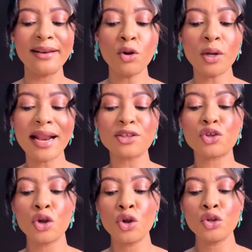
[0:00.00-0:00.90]
known
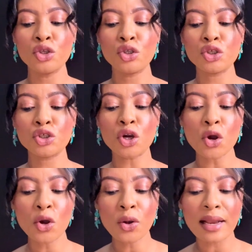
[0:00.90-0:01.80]
as
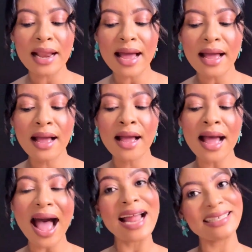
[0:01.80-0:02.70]
Chocola
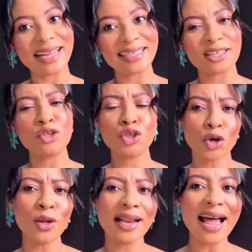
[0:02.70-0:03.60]
Addict.
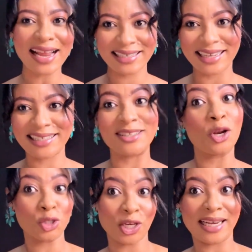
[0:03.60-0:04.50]
Chocola Addict,
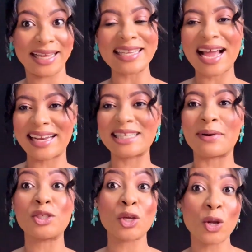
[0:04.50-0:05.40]
not Chocolate Addict,
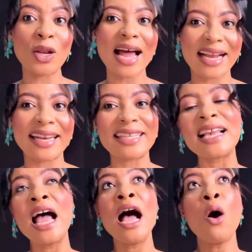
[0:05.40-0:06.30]
but Chocola
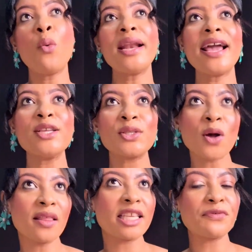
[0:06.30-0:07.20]
Addict. When I
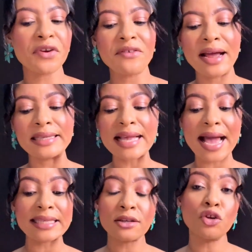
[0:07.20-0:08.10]
saw this fragrance,
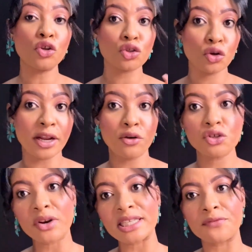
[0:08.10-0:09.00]
I still don't know the
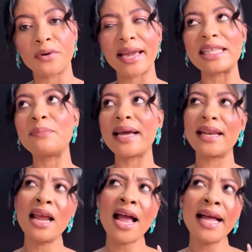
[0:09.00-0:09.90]
nose structure for it,
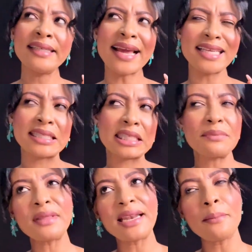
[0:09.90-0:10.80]
but there's
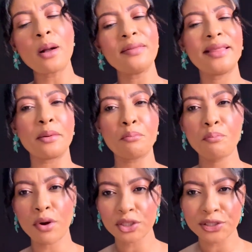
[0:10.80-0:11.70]
something about the
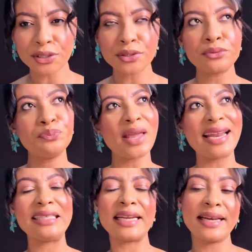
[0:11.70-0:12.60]
bottle
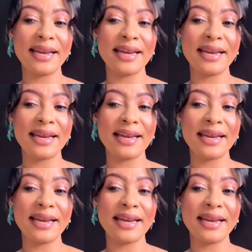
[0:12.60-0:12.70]
and the